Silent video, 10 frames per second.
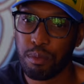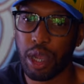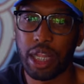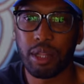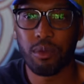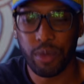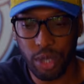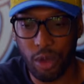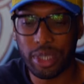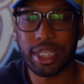But
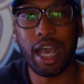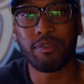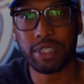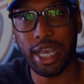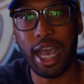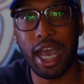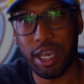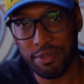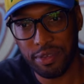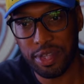we always have to
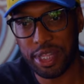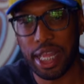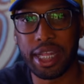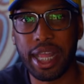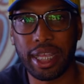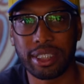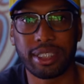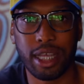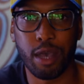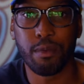have the next
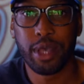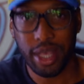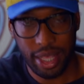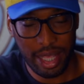step